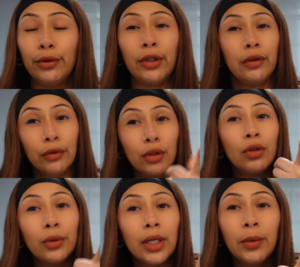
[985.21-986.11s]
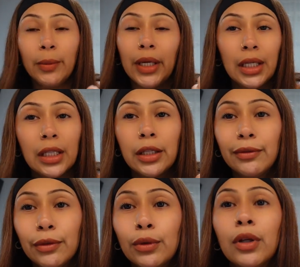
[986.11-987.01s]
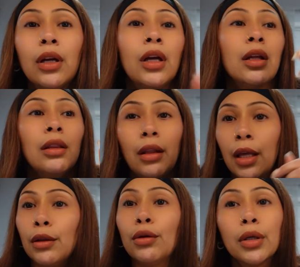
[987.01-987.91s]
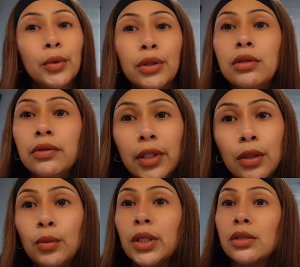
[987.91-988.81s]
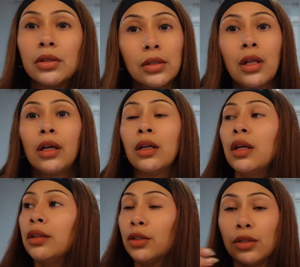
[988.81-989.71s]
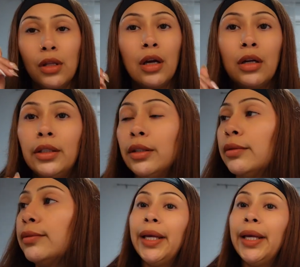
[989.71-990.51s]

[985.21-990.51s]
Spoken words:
And if you don't know what I mean by eat clean food, then look up a YouTube video, because there's a lot on here.